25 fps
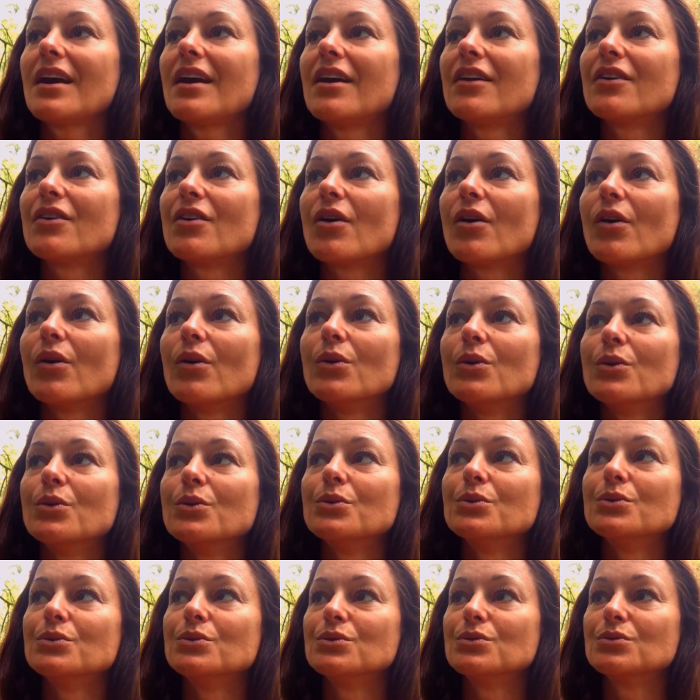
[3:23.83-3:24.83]
our
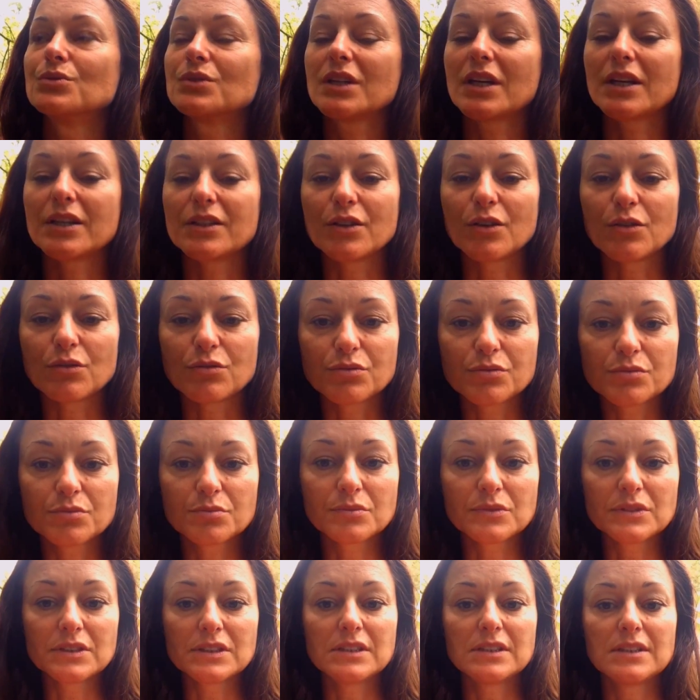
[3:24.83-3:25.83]
own kind of
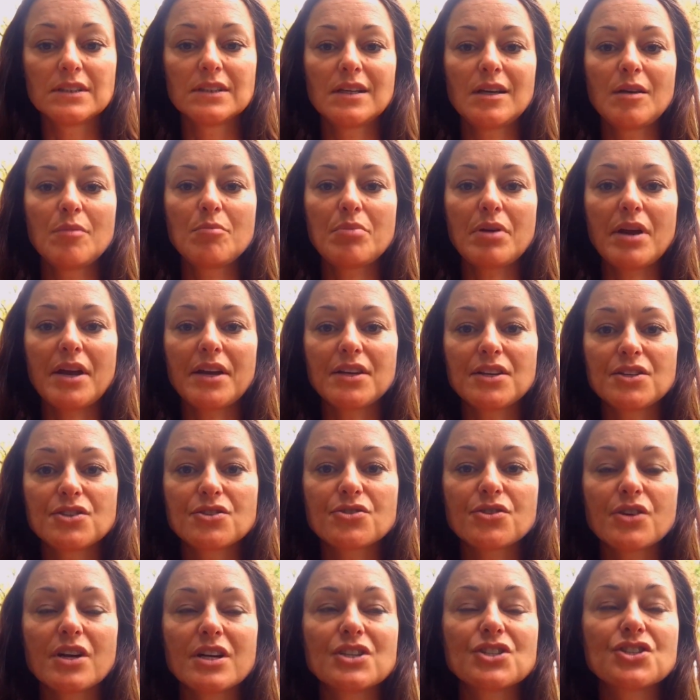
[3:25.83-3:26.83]

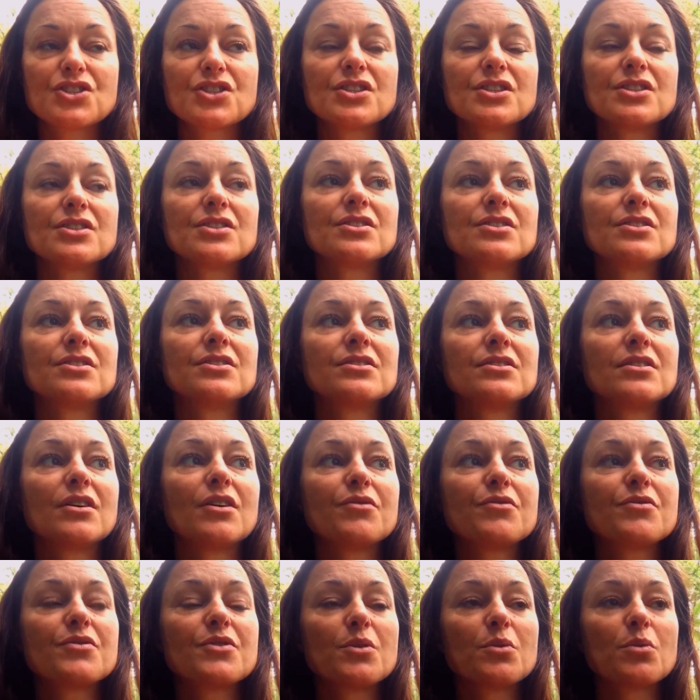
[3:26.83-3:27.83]
penetration
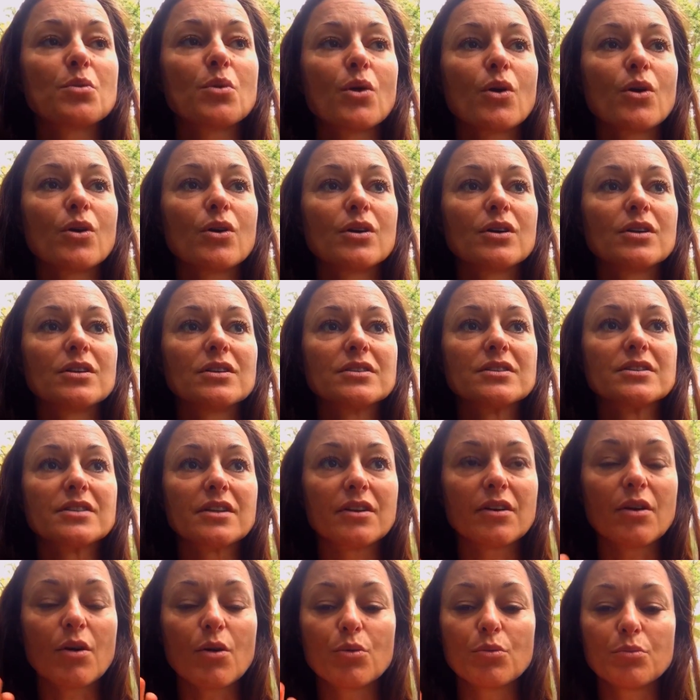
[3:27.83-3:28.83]
of the world,
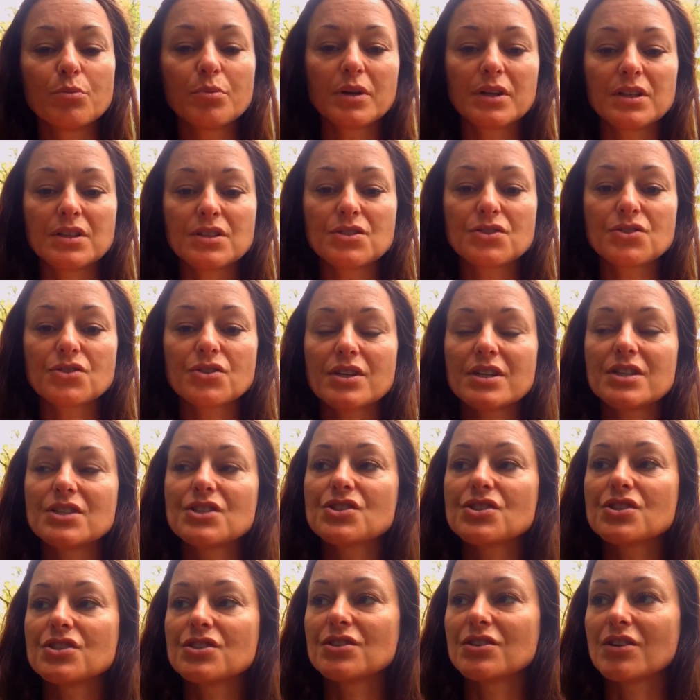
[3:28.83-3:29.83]
our own
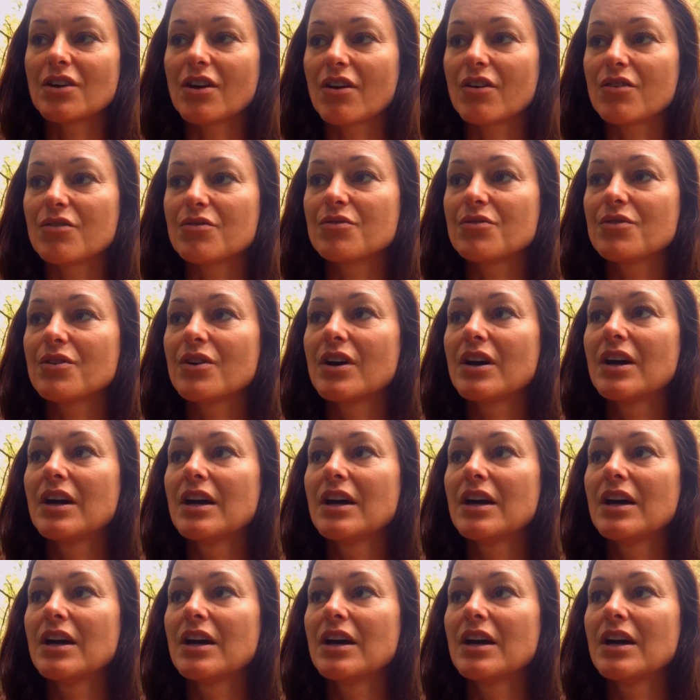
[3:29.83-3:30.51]
penetration of